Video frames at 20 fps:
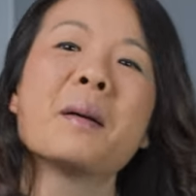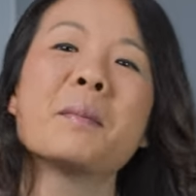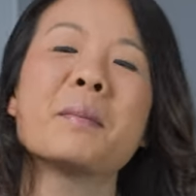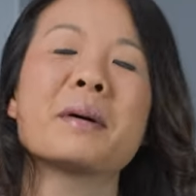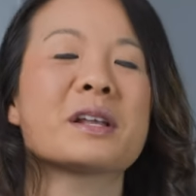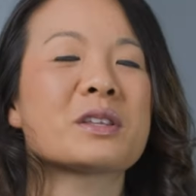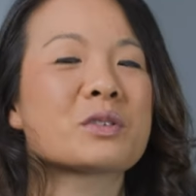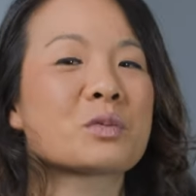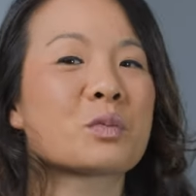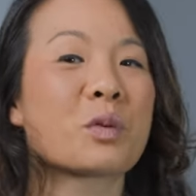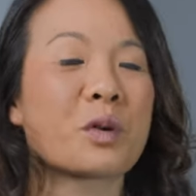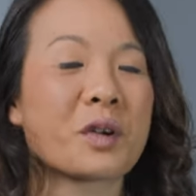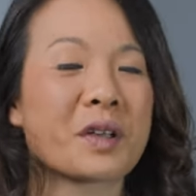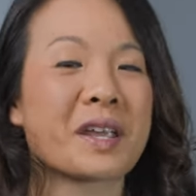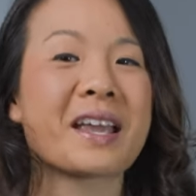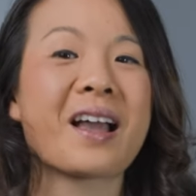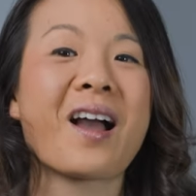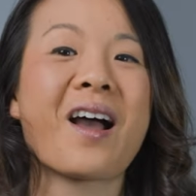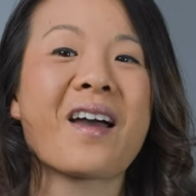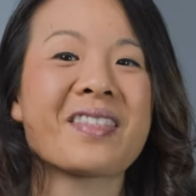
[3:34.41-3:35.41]
but it's
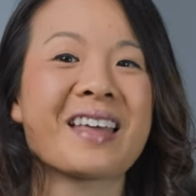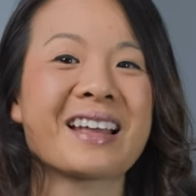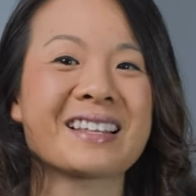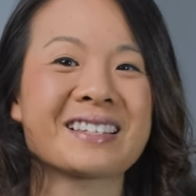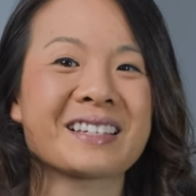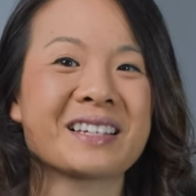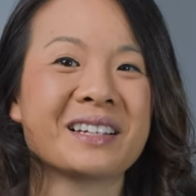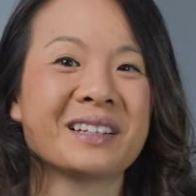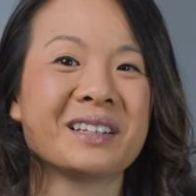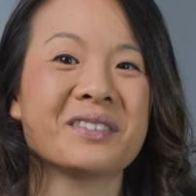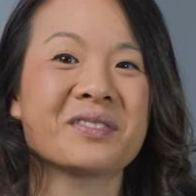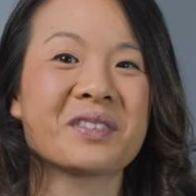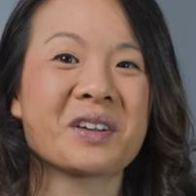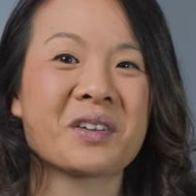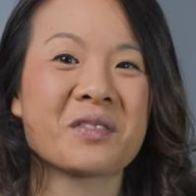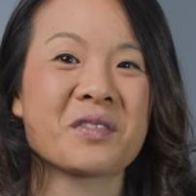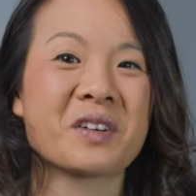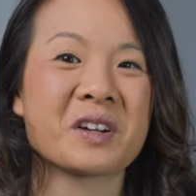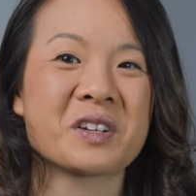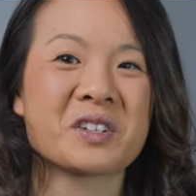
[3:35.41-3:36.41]
working on that skill of
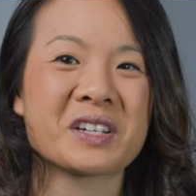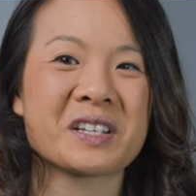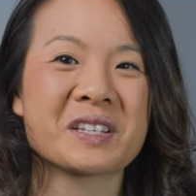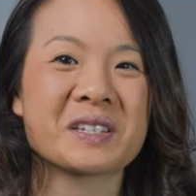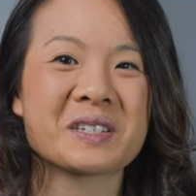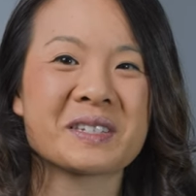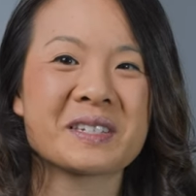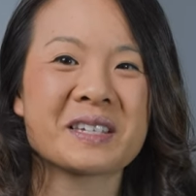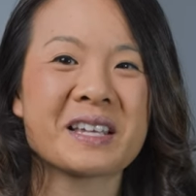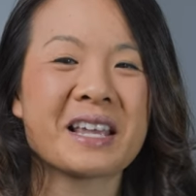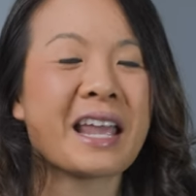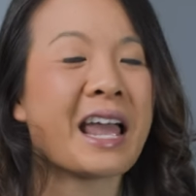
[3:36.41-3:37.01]
convergence.